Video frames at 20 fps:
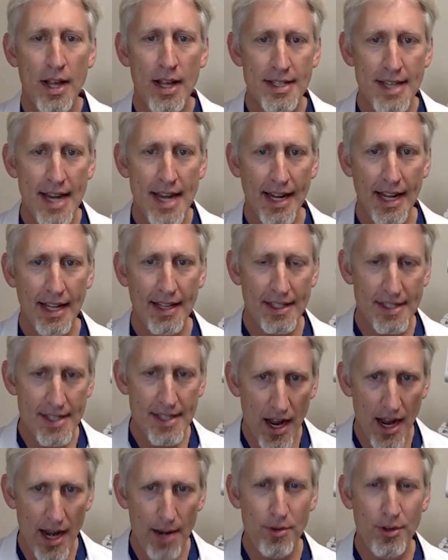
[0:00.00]
taking the
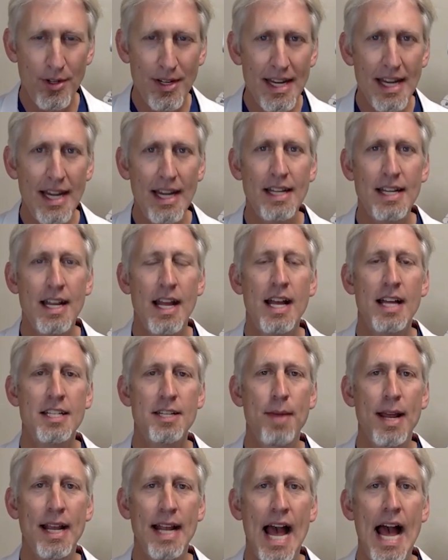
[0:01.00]
time you need to
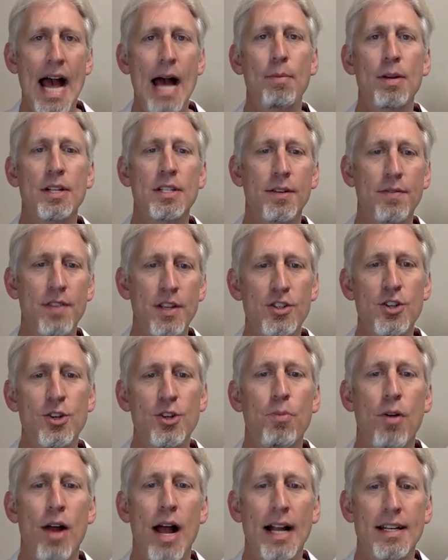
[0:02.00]
make habits of these new
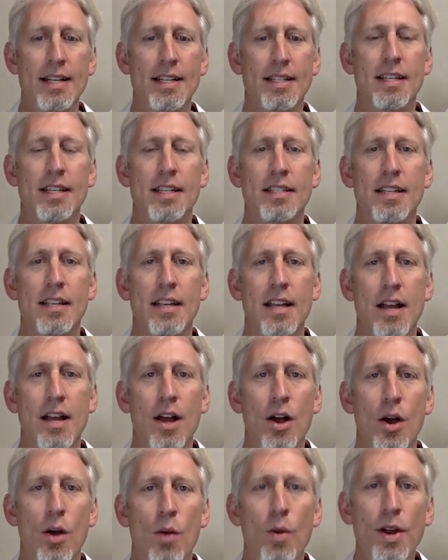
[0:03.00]
practices.
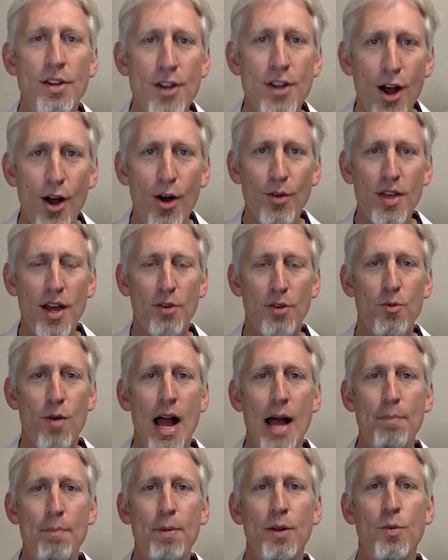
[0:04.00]
We know that
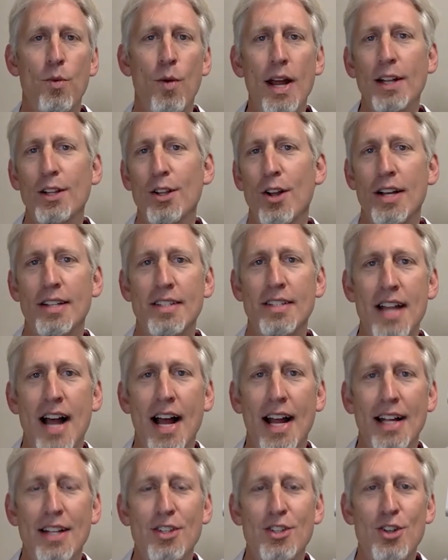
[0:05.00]
rapid weight loss
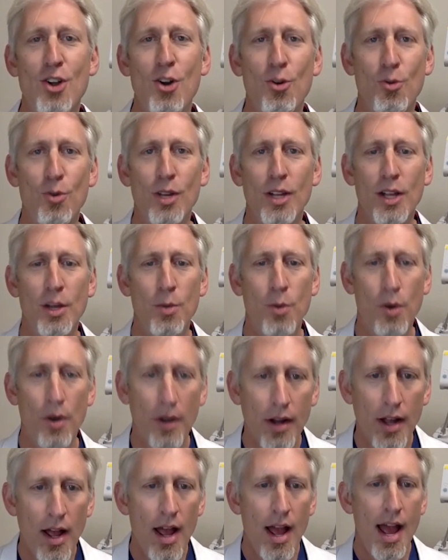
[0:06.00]
diets don't really
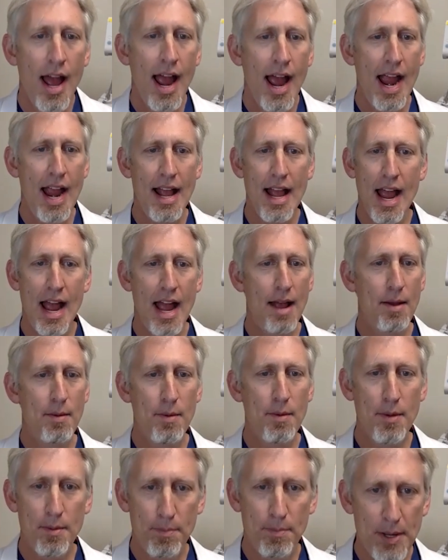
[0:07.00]
work.
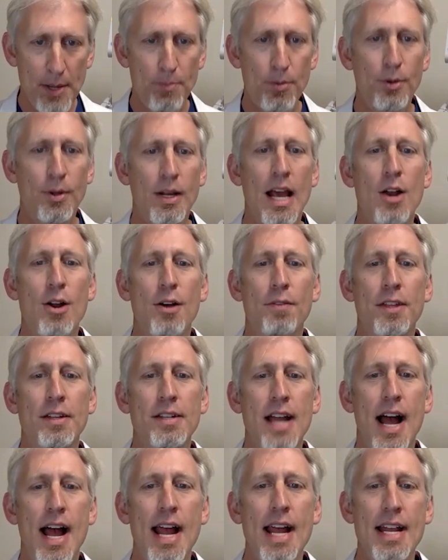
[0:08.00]
People get off the
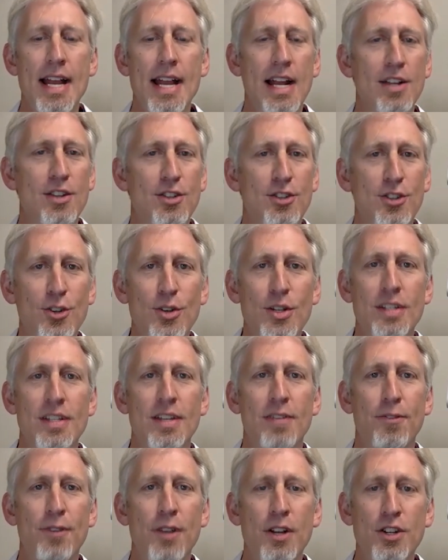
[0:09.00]
diet, and as soon as
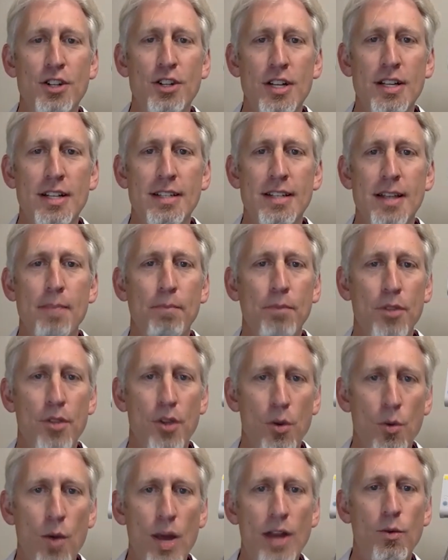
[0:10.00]
it finishes,
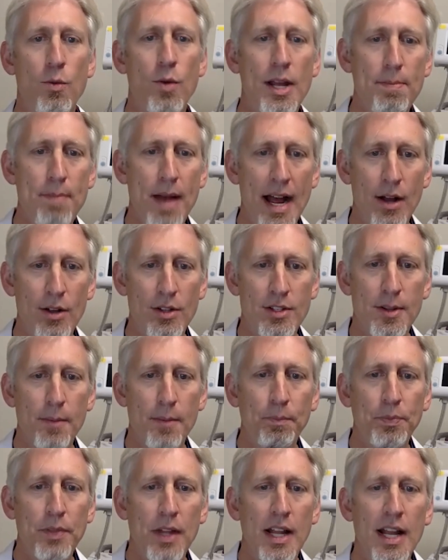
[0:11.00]
their weight rebounds.
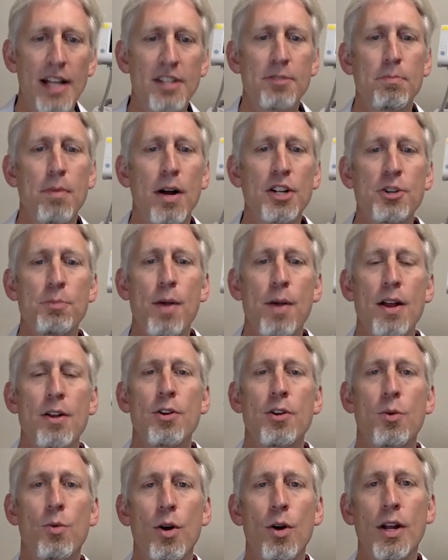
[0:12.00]
It's much better
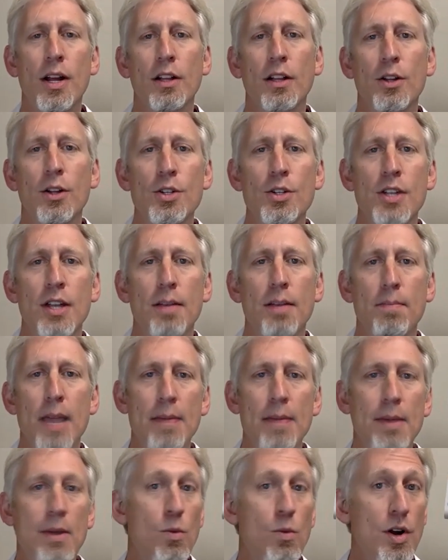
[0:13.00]
to work at losing
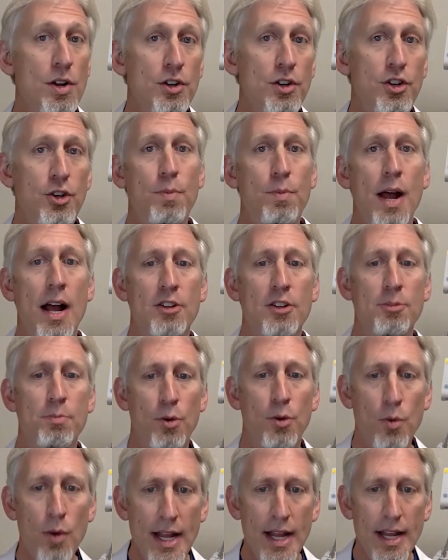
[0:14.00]
maybe one to two pounds
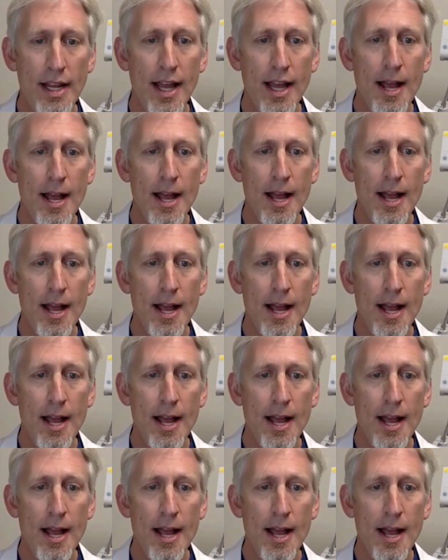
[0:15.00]
per week